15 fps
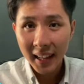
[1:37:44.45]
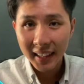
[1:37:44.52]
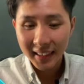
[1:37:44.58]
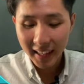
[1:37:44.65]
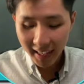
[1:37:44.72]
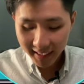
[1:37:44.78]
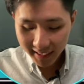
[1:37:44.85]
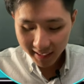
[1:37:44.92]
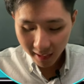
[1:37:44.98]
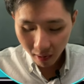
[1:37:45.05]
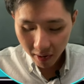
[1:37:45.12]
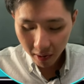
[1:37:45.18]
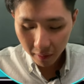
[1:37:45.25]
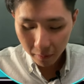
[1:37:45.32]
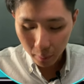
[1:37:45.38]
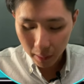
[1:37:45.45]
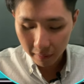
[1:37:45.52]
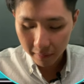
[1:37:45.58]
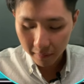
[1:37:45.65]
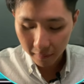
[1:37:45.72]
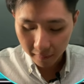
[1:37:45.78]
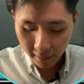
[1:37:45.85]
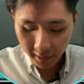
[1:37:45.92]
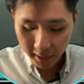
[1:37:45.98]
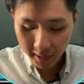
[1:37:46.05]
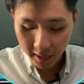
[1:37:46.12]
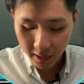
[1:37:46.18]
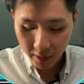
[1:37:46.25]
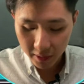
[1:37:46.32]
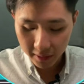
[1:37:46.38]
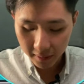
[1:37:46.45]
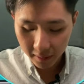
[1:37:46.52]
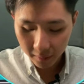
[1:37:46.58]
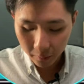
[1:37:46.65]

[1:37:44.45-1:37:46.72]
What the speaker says: Let's start off with validation,